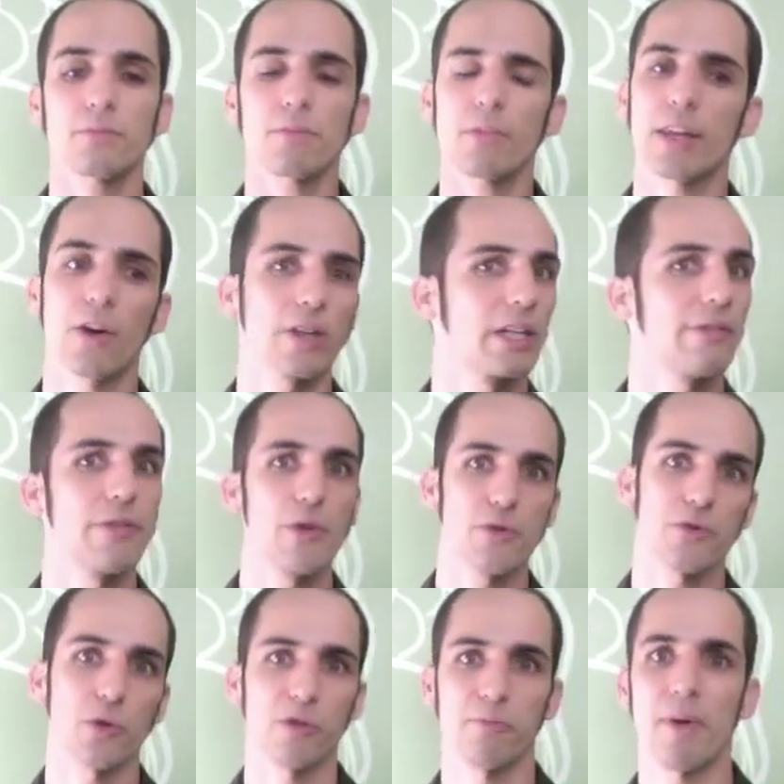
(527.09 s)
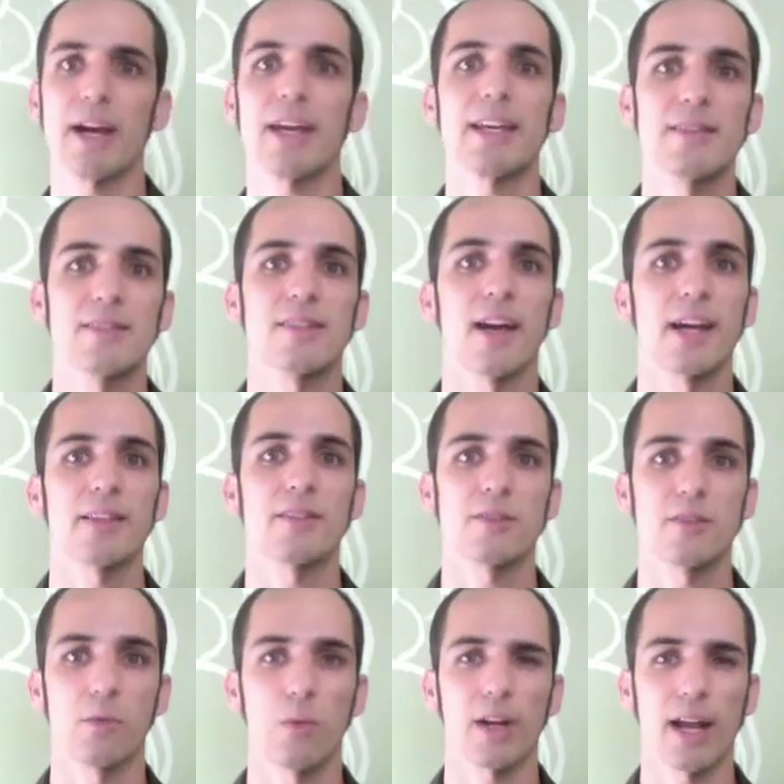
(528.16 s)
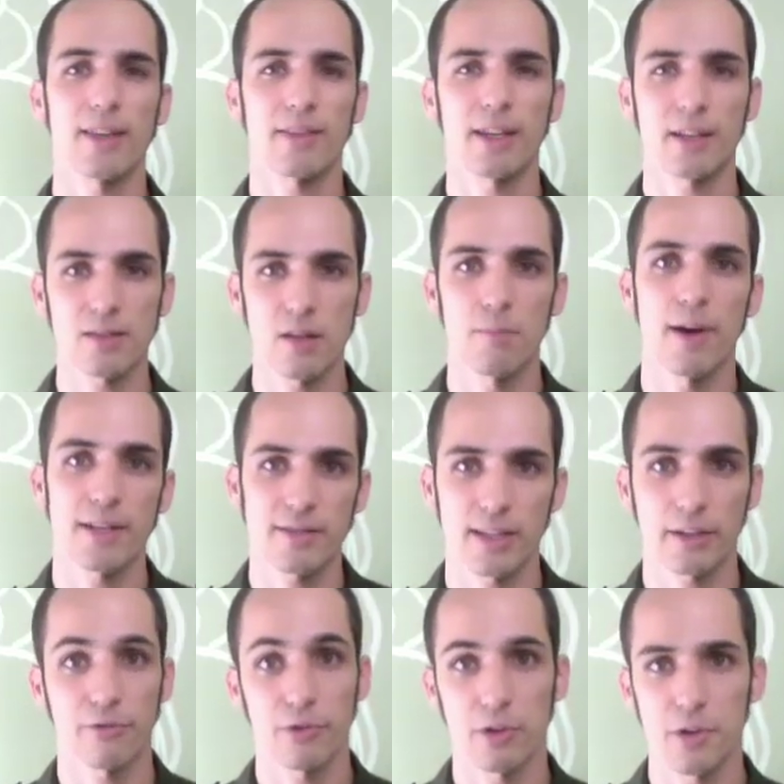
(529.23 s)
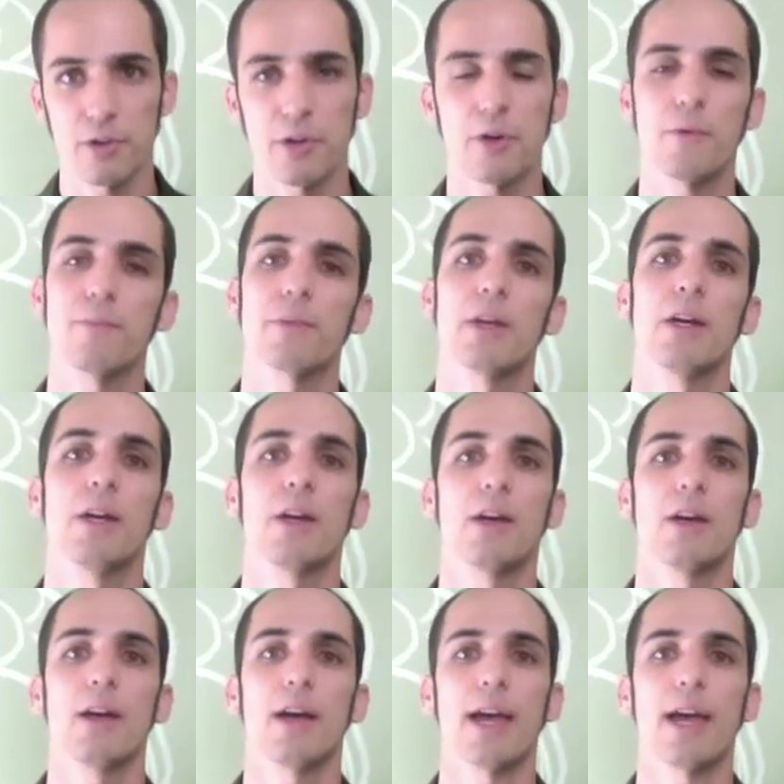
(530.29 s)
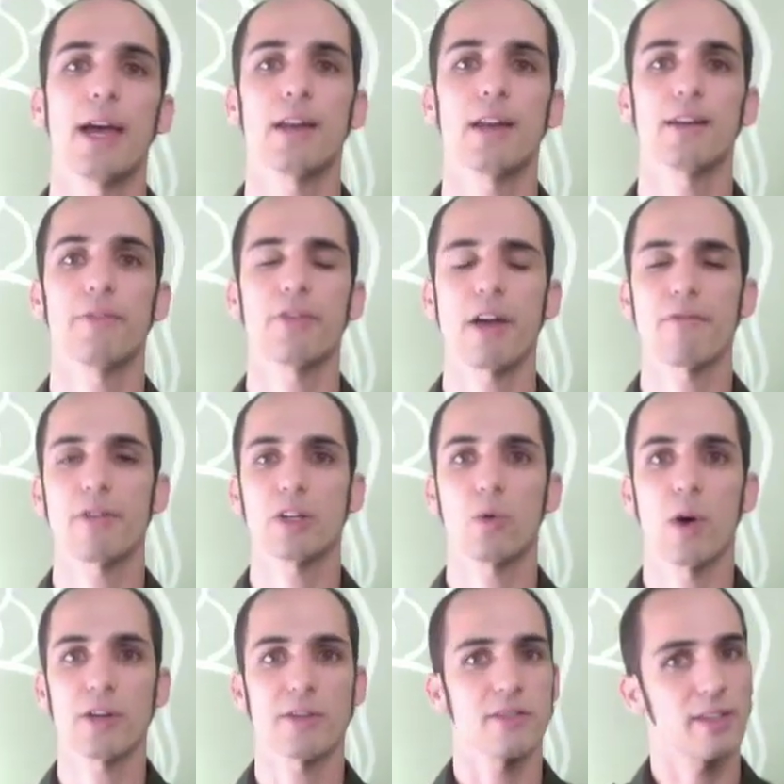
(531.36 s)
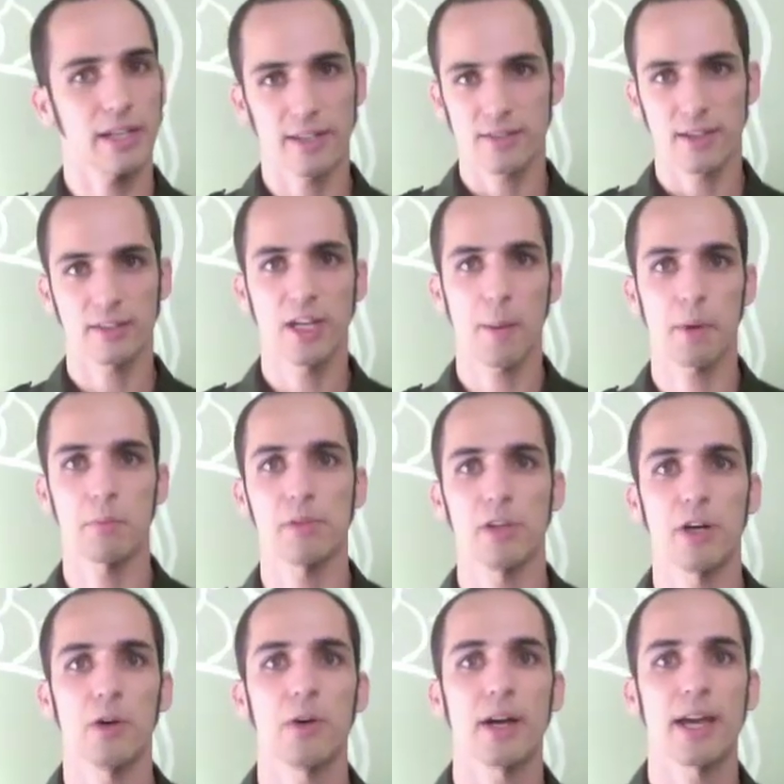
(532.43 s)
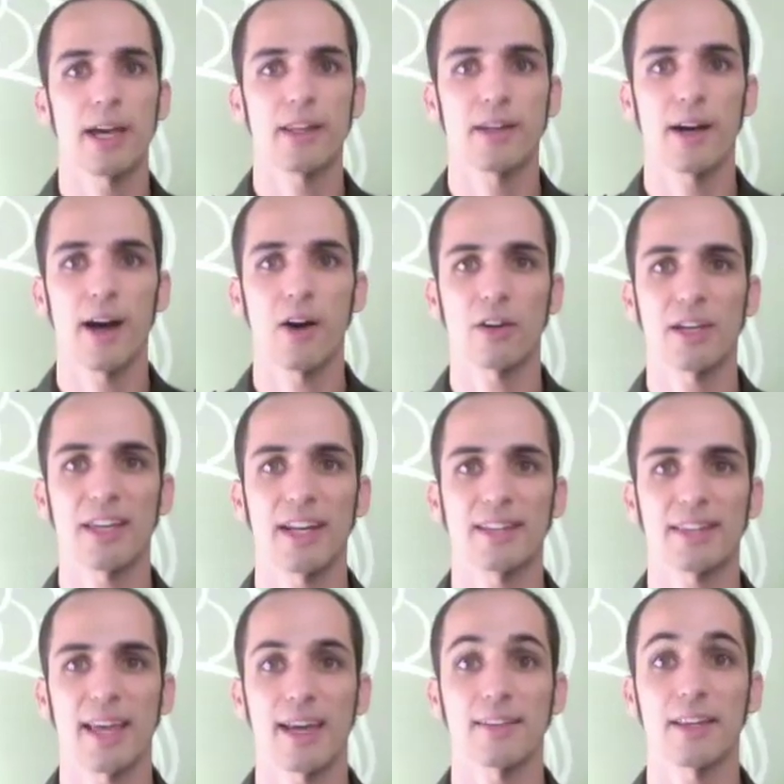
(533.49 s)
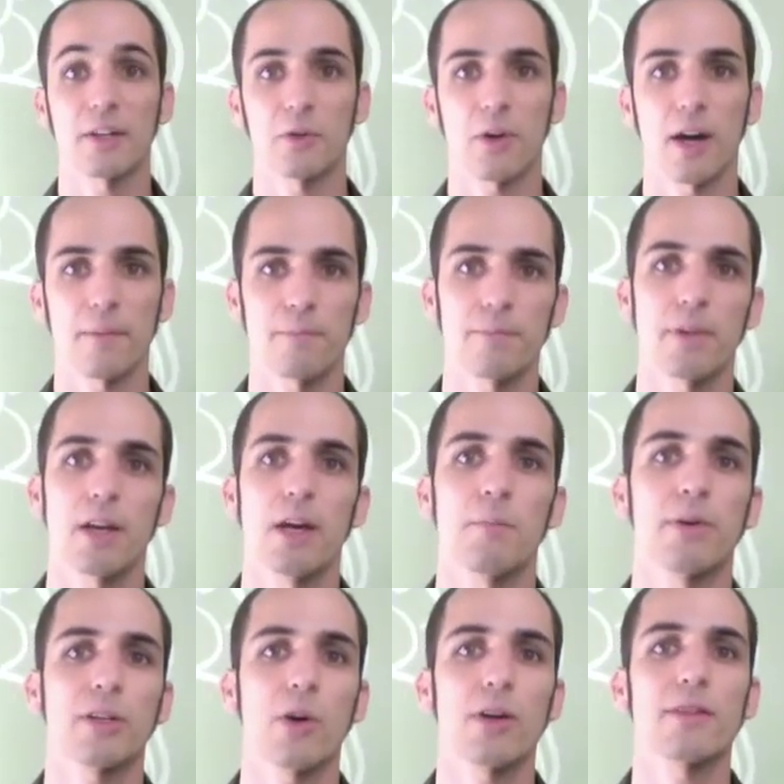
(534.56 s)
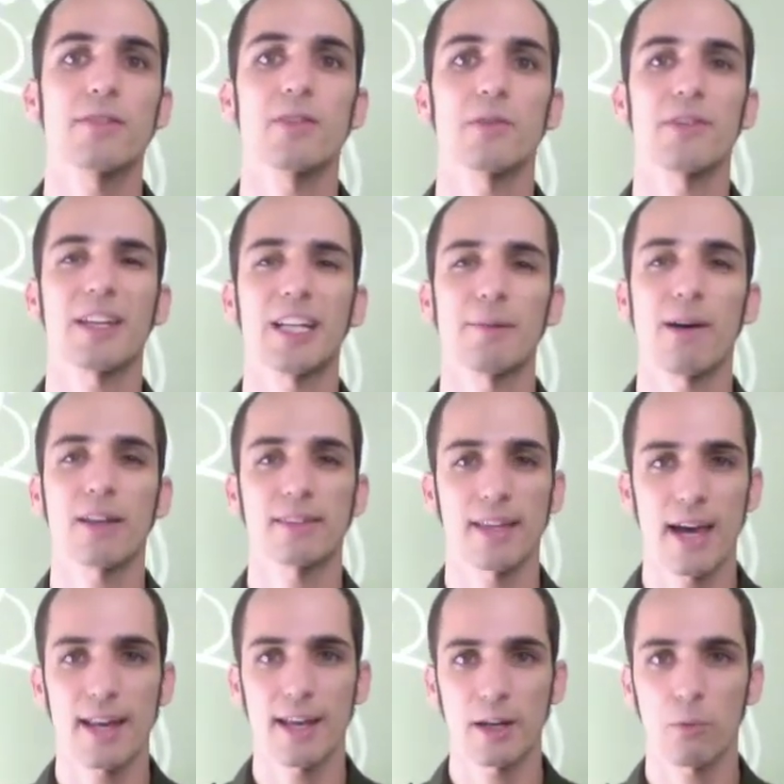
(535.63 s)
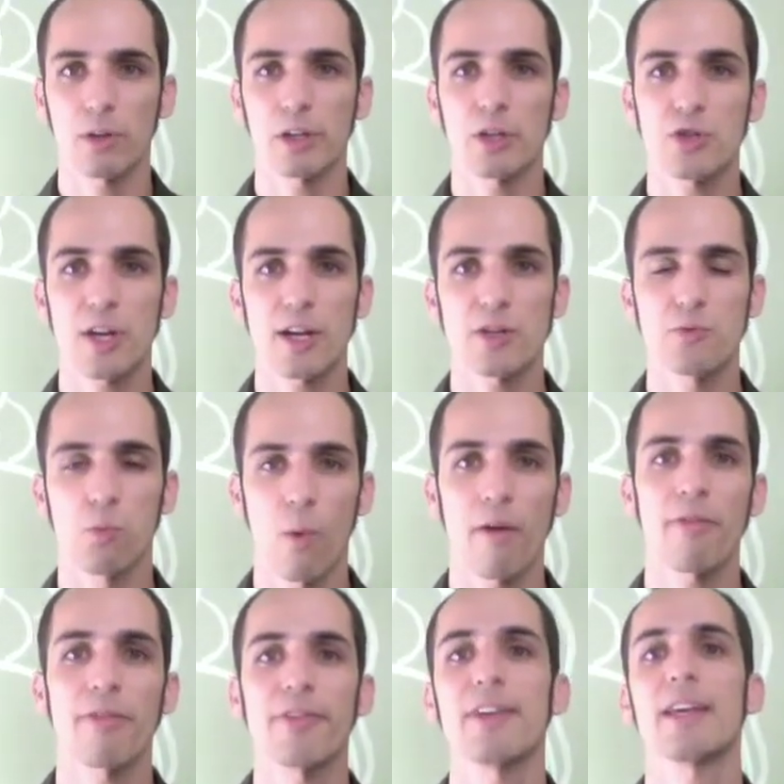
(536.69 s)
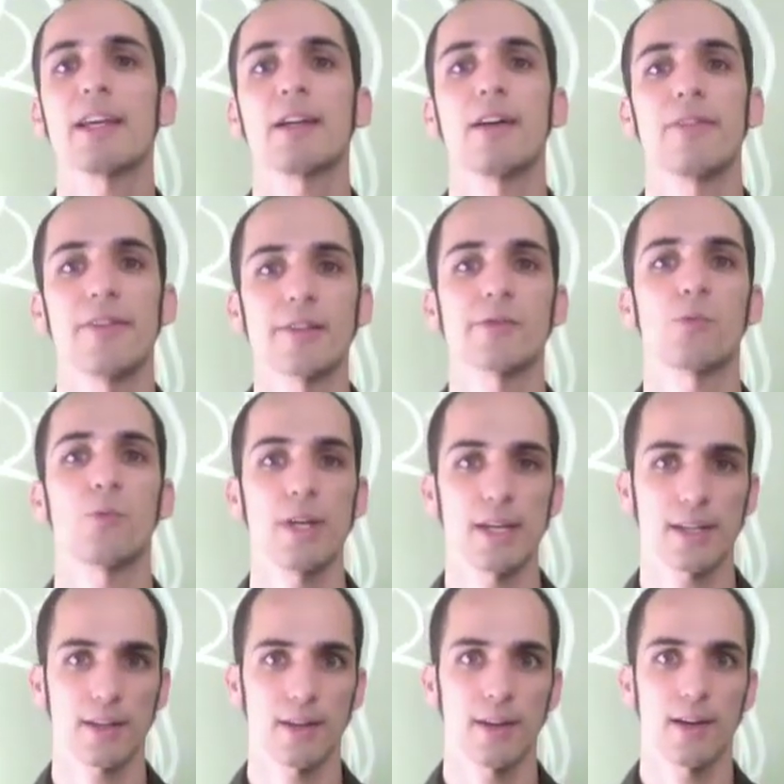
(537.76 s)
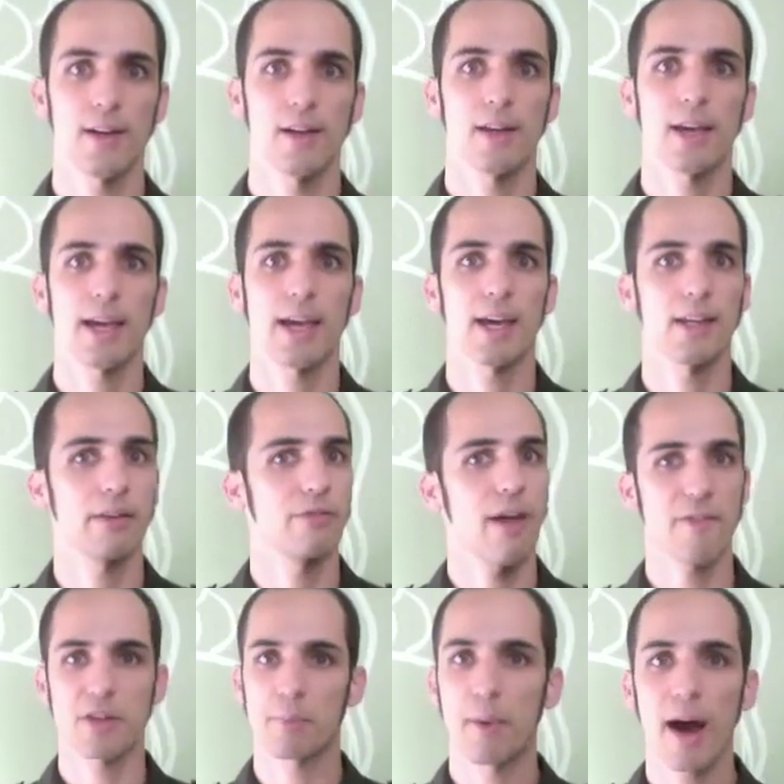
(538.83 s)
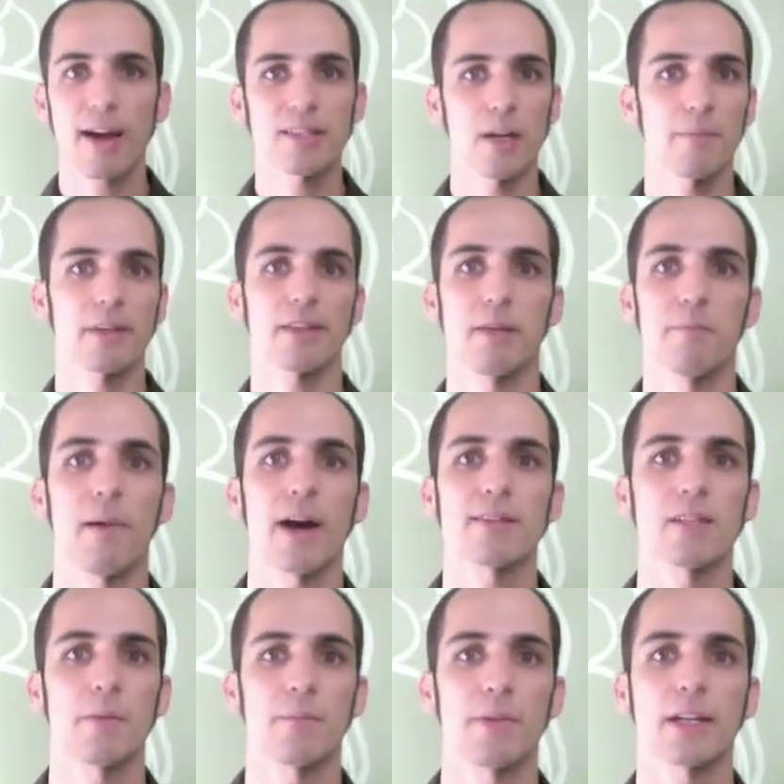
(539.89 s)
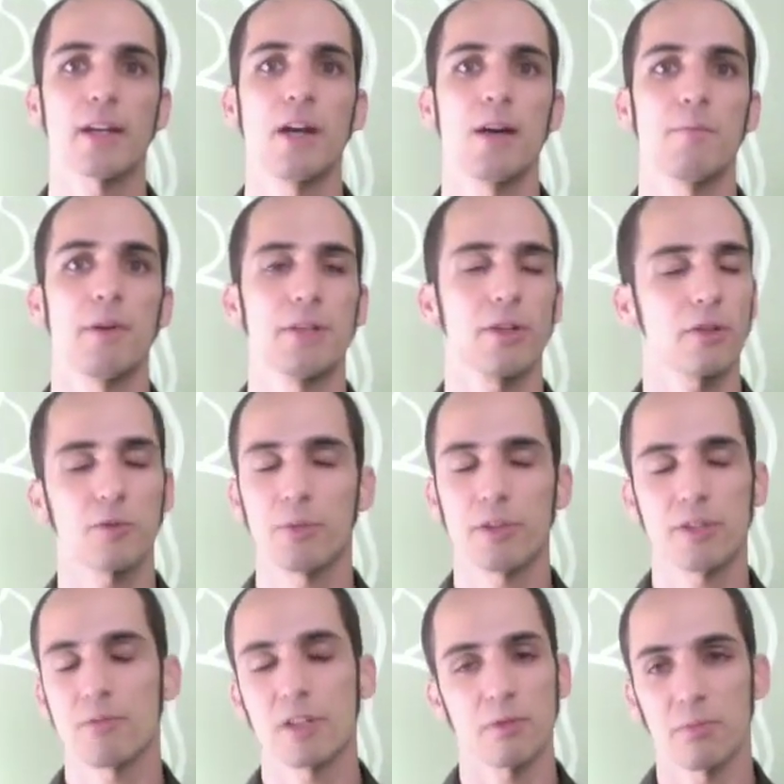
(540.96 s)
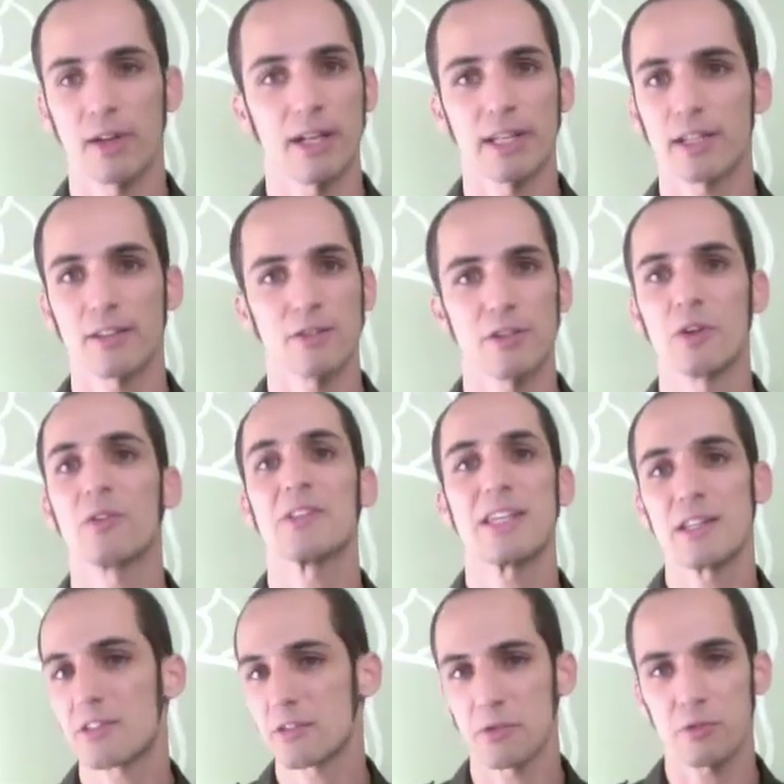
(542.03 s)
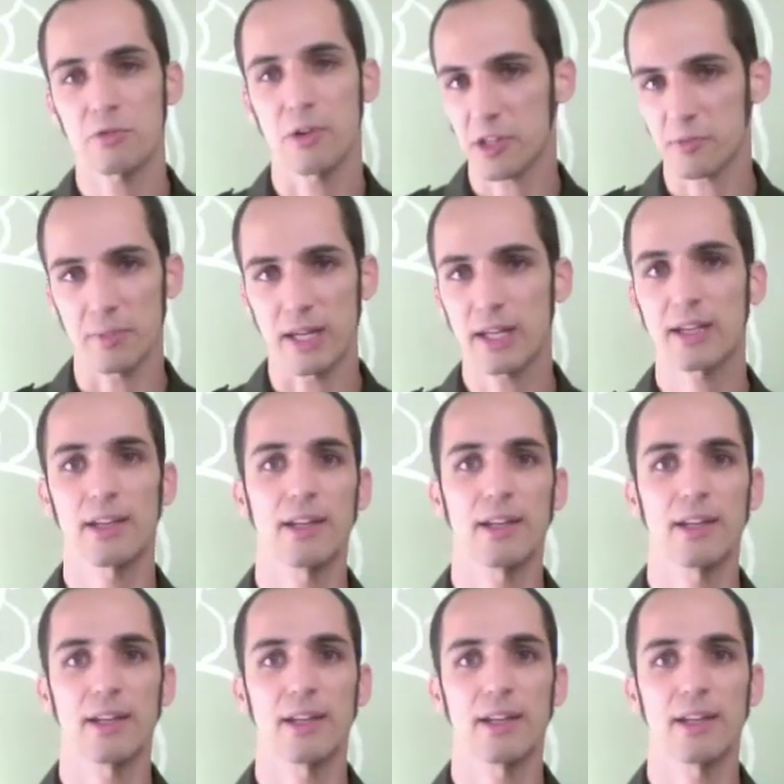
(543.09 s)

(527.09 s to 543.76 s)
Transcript: And I'll give you sort of my insights as to what I think is the best thing for you to do. And if you have any questions, like I said, comment below, and I'll get at that later on. But go ahead and start thinking about that, and I want you to change one thing this week. And if you have to buy something, then buy something. But don't spend too much money because you don't need to, trust me.